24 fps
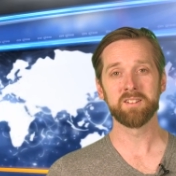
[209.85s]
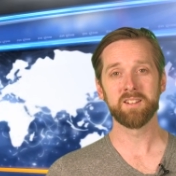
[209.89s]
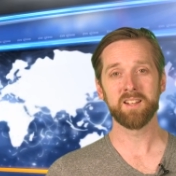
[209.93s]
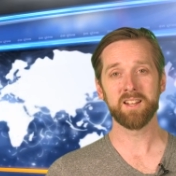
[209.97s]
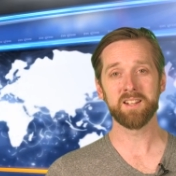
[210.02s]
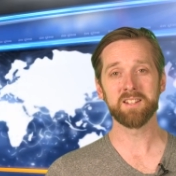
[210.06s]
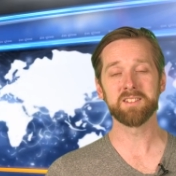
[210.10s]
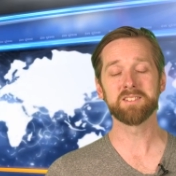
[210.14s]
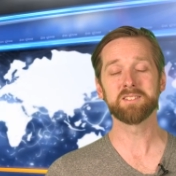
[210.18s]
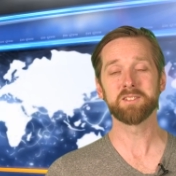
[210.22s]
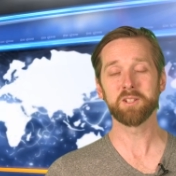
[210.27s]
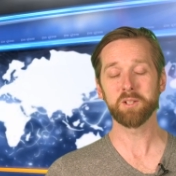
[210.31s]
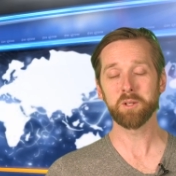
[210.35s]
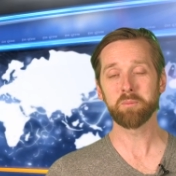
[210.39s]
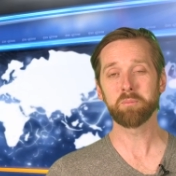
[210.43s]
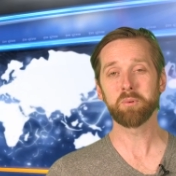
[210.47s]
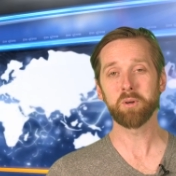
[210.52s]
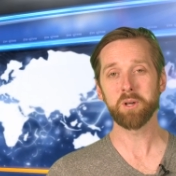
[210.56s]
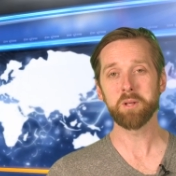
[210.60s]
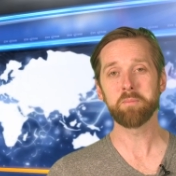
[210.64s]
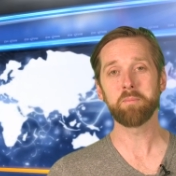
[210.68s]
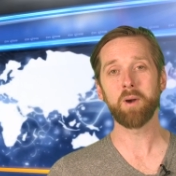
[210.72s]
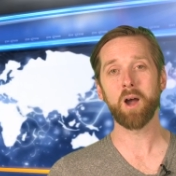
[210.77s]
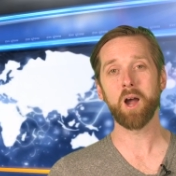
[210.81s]
and it's still a
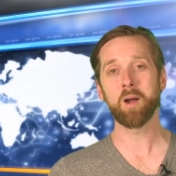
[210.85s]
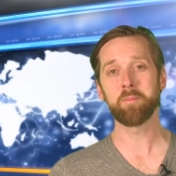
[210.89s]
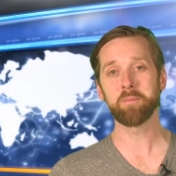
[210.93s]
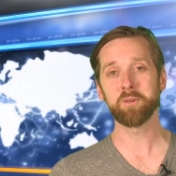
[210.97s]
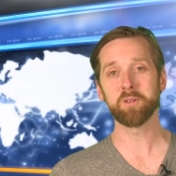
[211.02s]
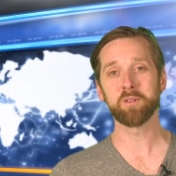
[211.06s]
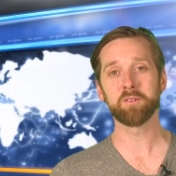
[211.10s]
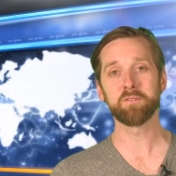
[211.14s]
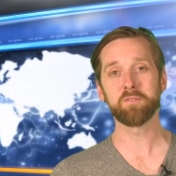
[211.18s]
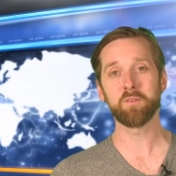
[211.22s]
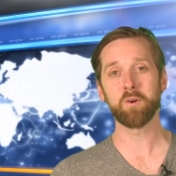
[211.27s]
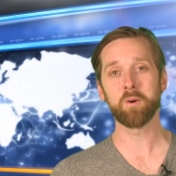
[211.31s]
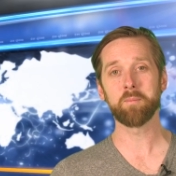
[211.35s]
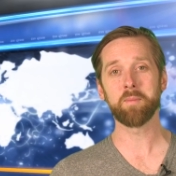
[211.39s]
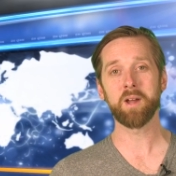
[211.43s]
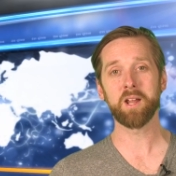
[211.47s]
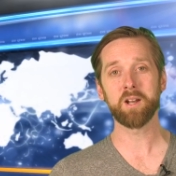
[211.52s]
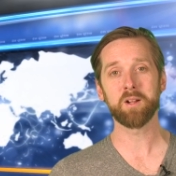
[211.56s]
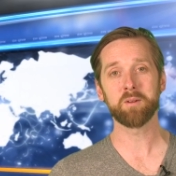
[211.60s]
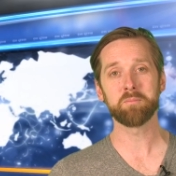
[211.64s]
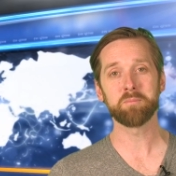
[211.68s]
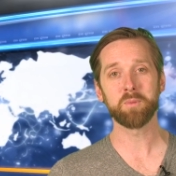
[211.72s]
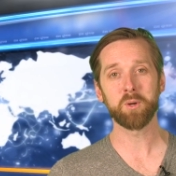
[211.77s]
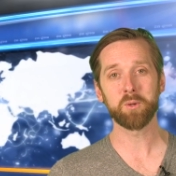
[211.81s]
pretty popular format
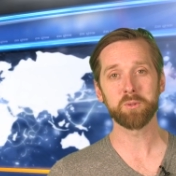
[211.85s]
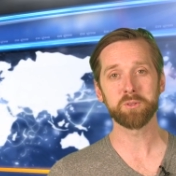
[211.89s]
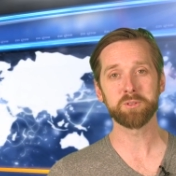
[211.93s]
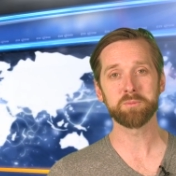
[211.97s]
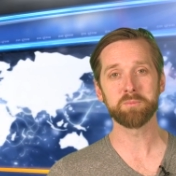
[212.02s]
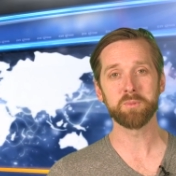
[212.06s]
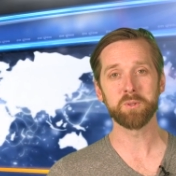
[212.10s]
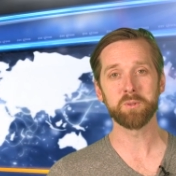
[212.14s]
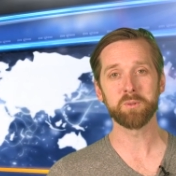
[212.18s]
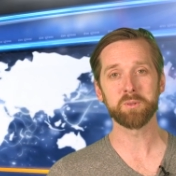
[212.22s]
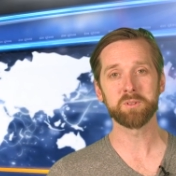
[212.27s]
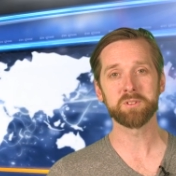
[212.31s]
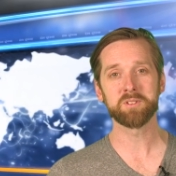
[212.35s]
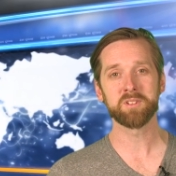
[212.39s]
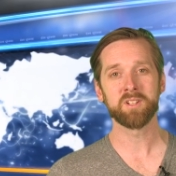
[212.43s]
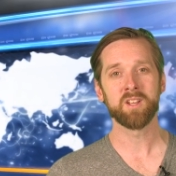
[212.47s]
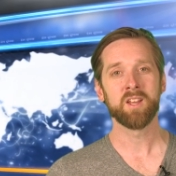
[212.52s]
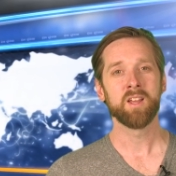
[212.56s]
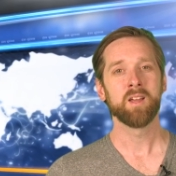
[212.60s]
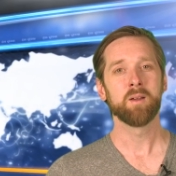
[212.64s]
on most MOOCs,